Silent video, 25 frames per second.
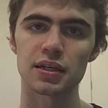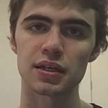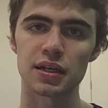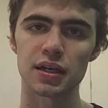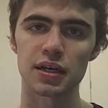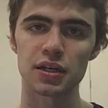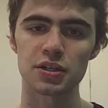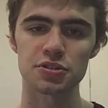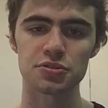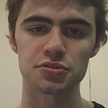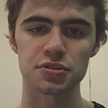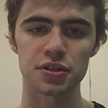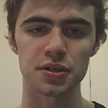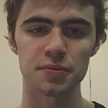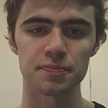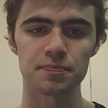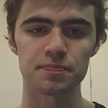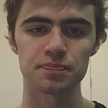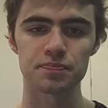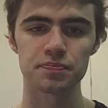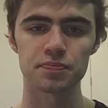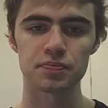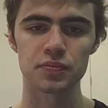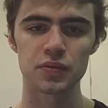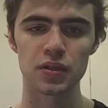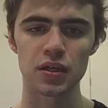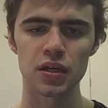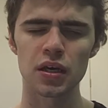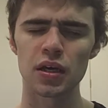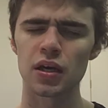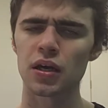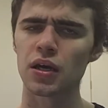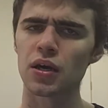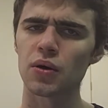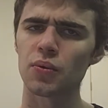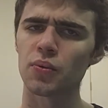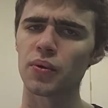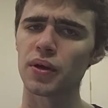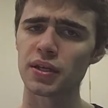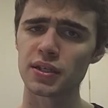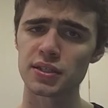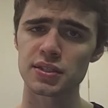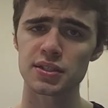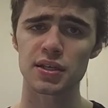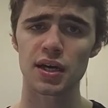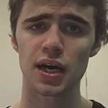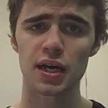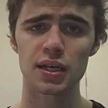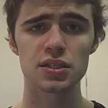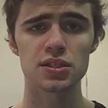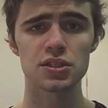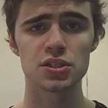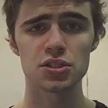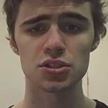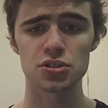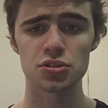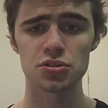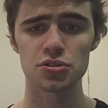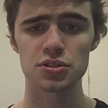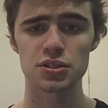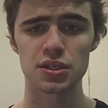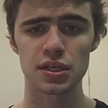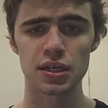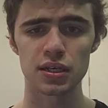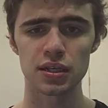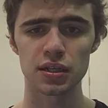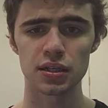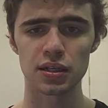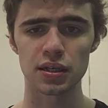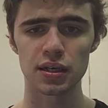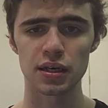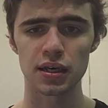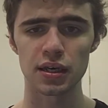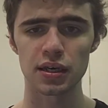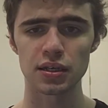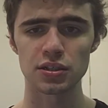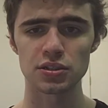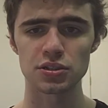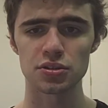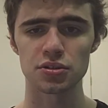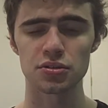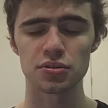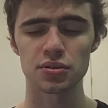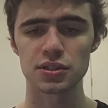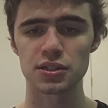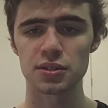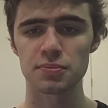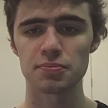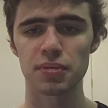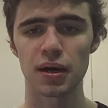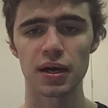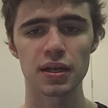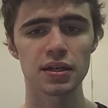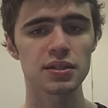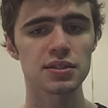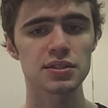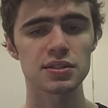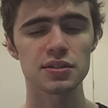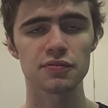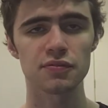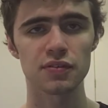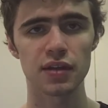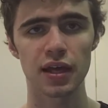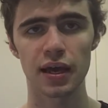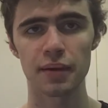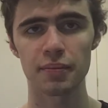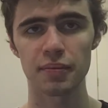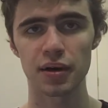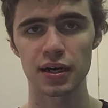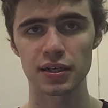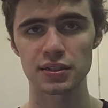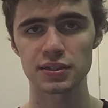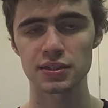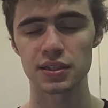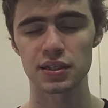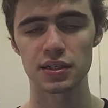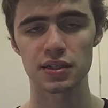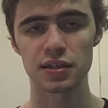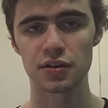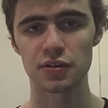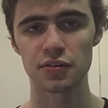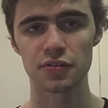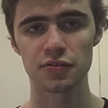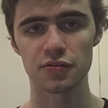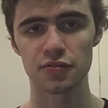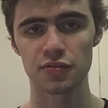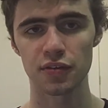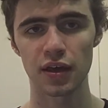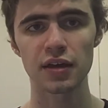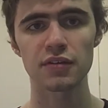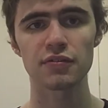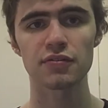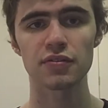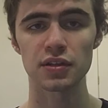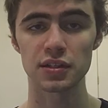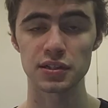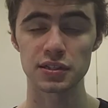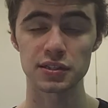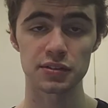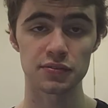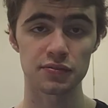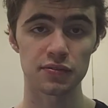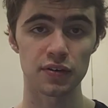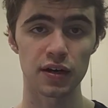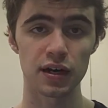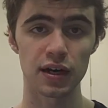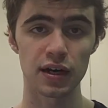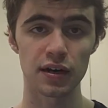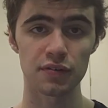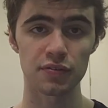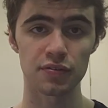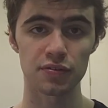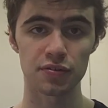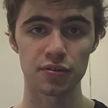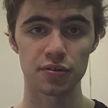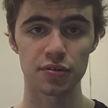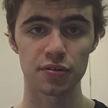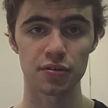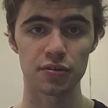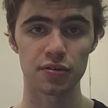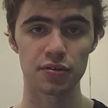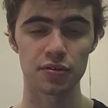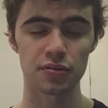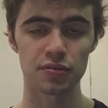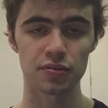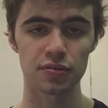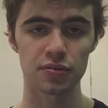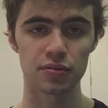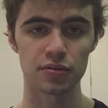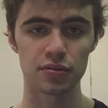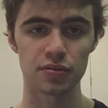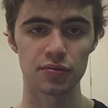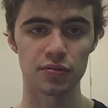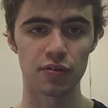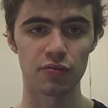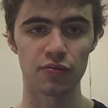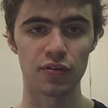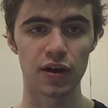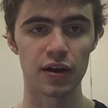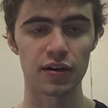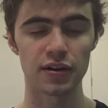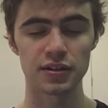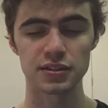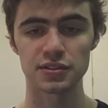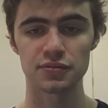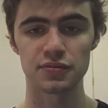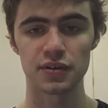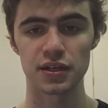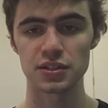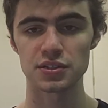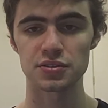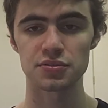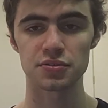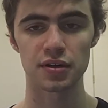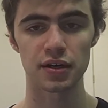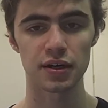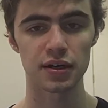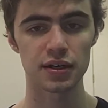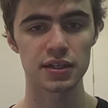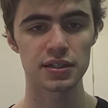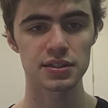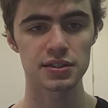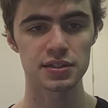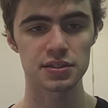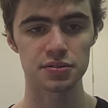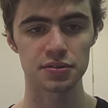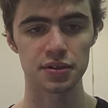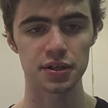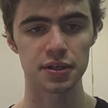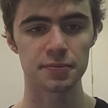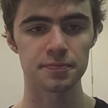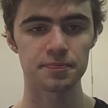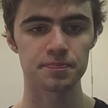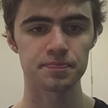country. We decided to choose Italy due to its abundance of landmarks that have thankfully survived through the various events throughout history.